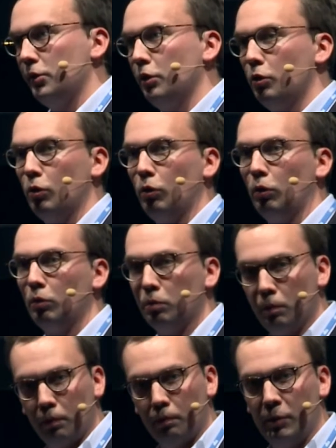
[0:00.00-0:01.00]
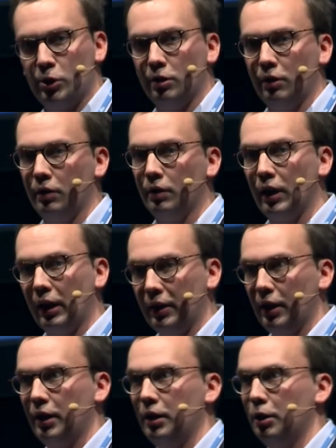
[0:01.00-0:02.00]
That's the whole mission
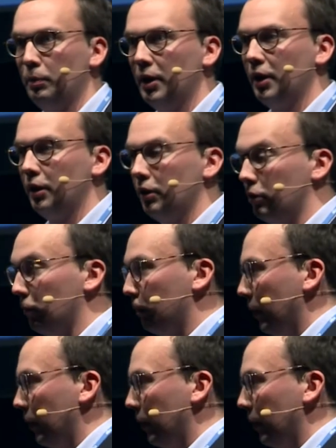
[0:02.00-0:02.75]
and the idea behind the